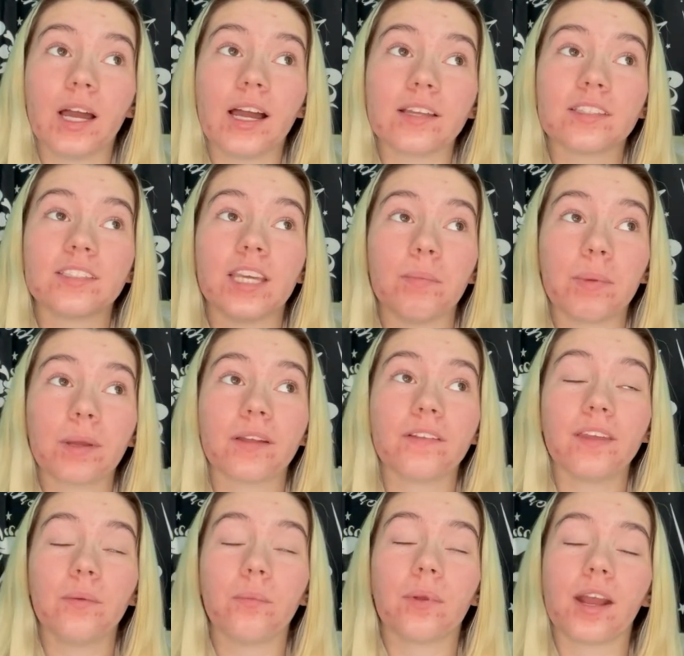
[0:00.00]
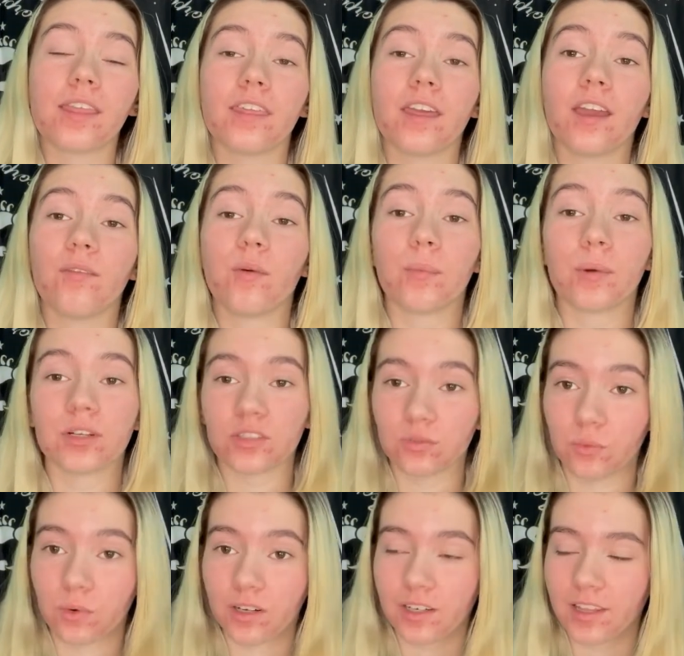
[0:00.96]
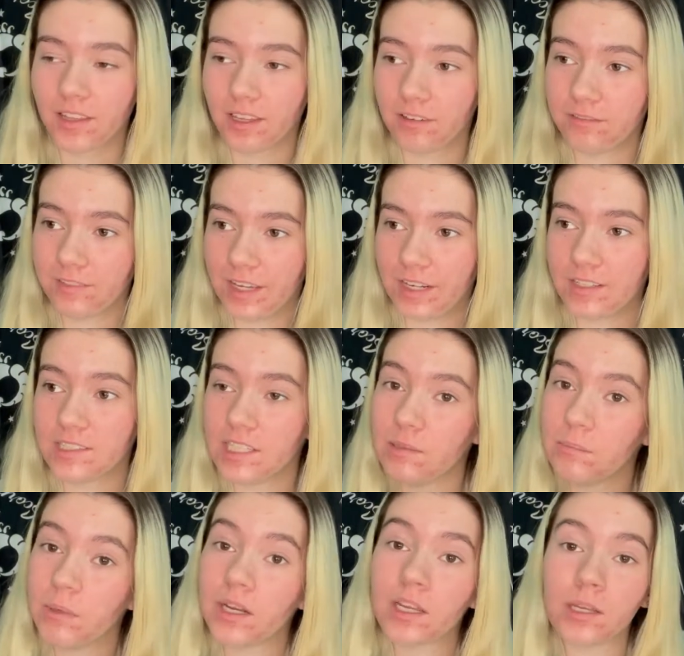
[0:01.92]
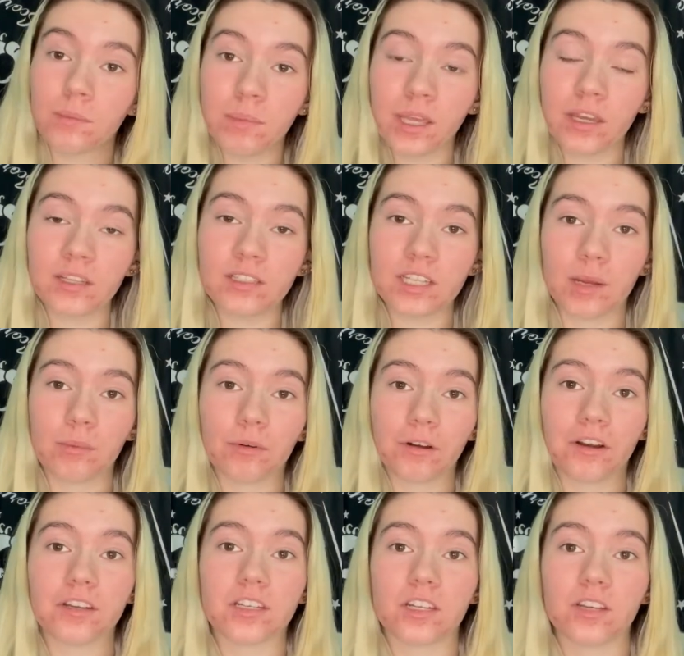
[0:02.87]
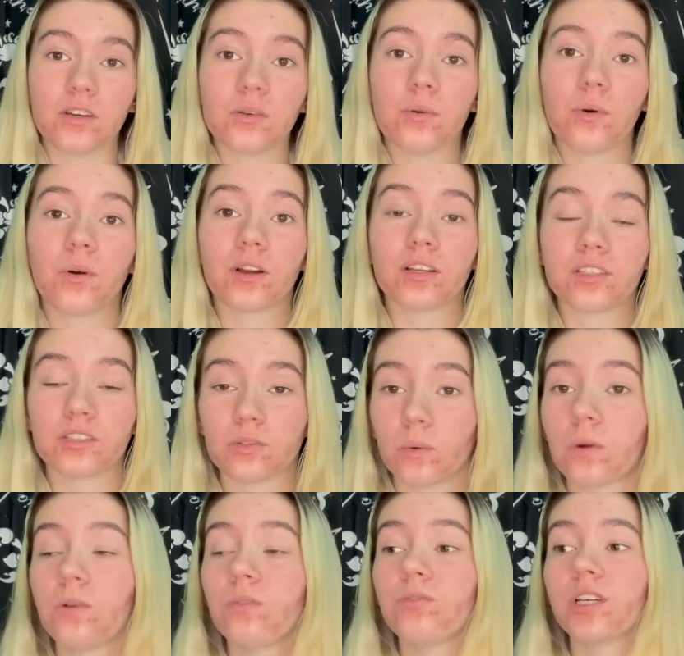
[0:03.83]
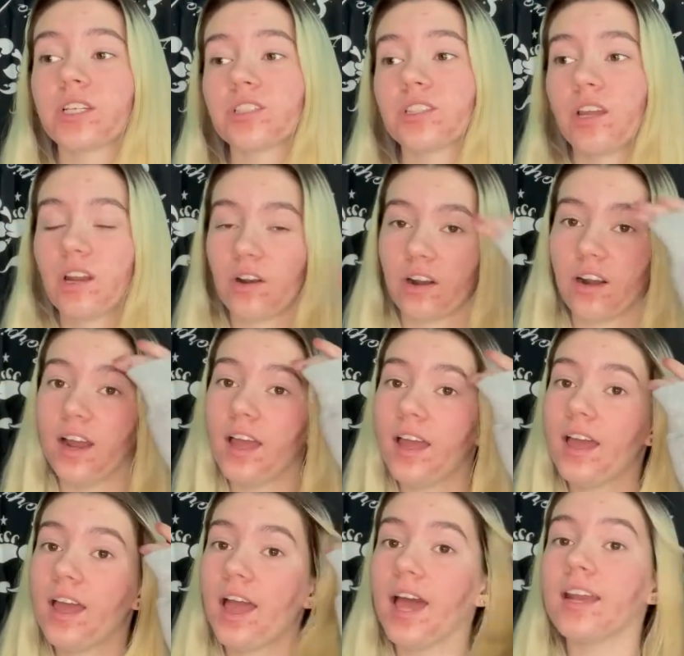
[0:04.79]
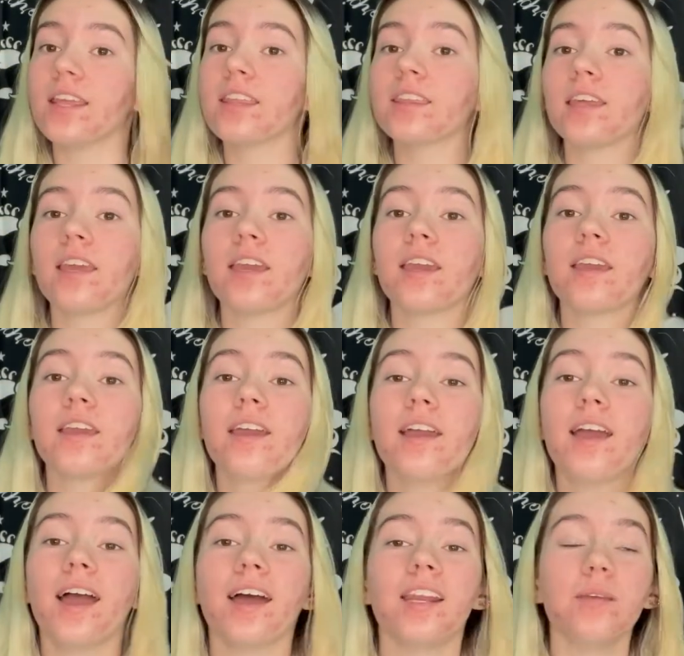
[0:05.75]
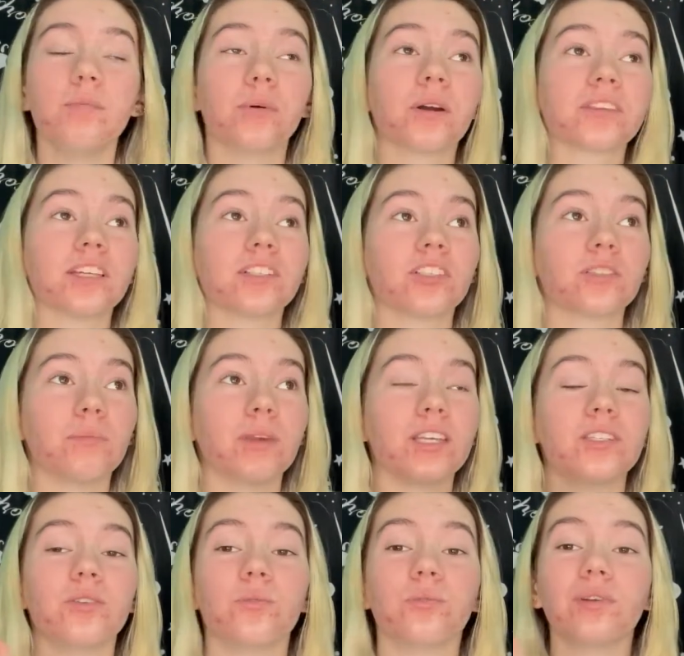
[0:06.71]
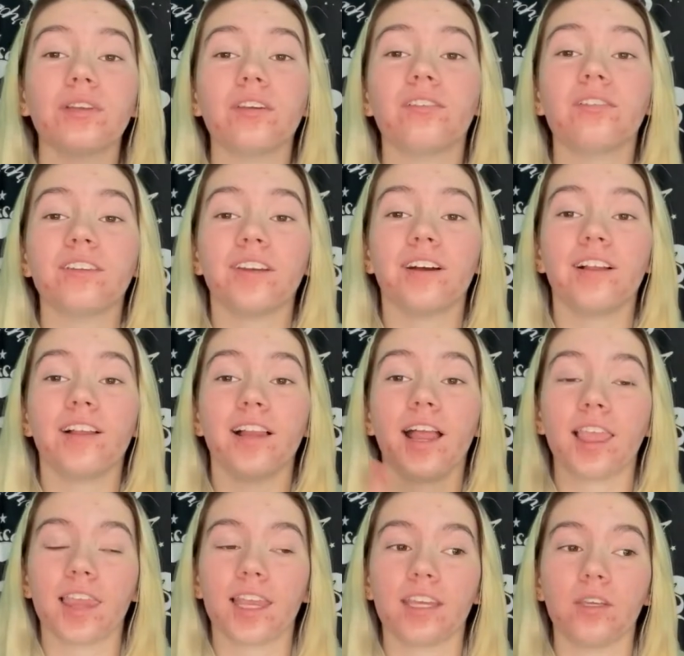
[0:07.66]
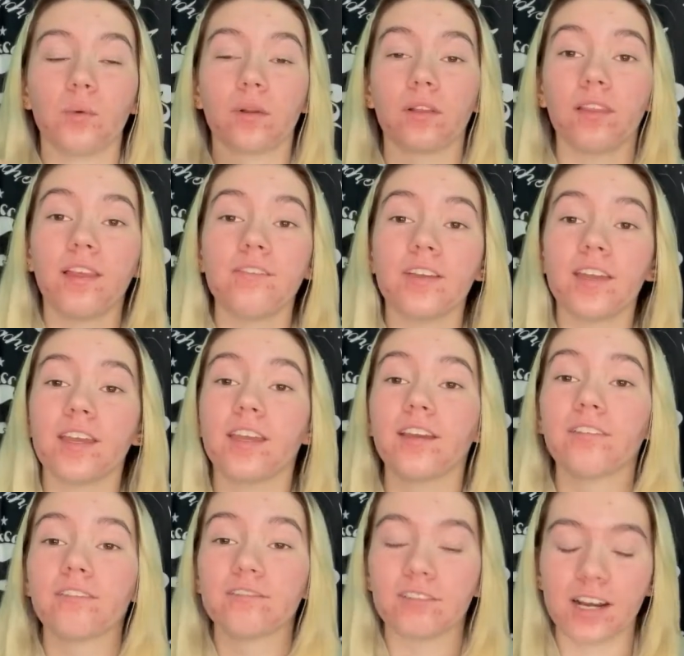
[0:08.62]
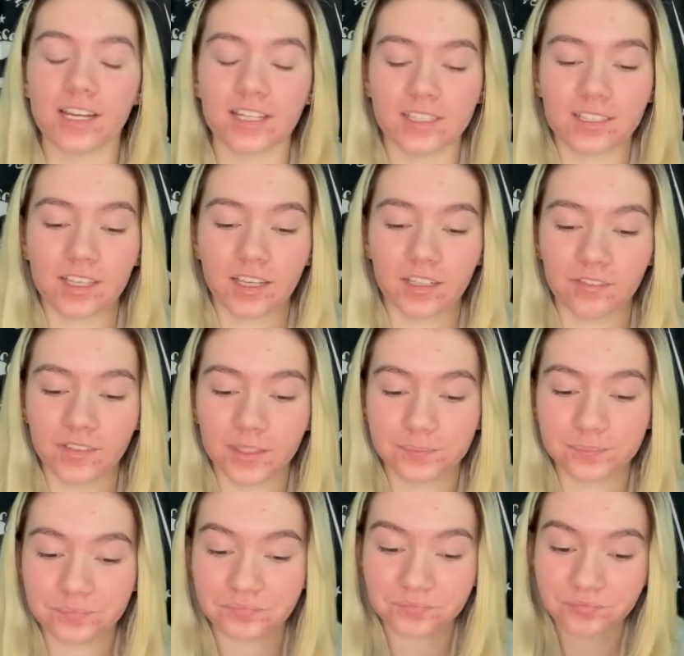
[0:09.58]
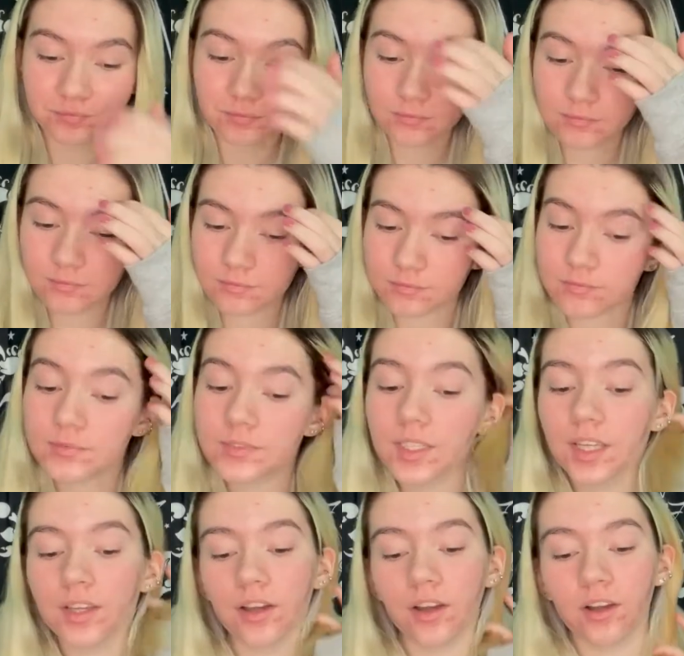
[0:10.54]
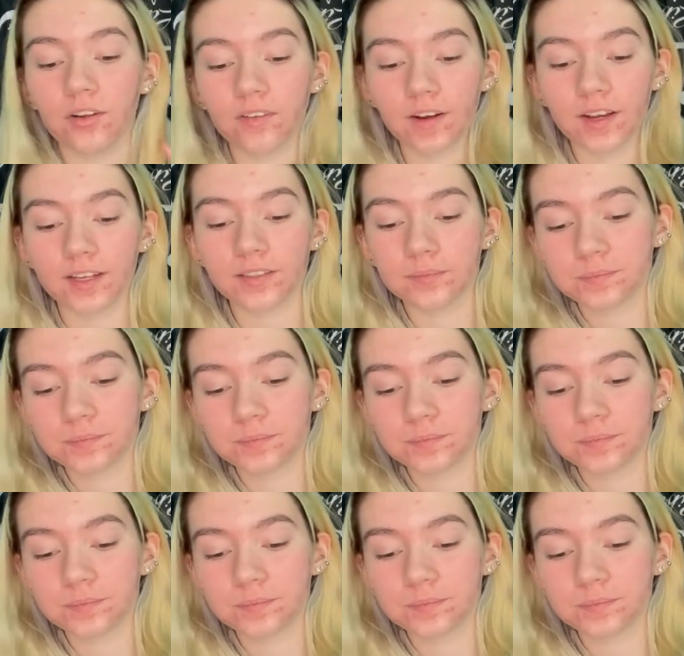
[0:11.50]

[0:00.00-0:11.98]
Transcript: typically when I think of immersive world, I think of fantasy, but it could be contemporary too, or historical fiction, or any book that just makes you really feel like you are living right inside of it. All right,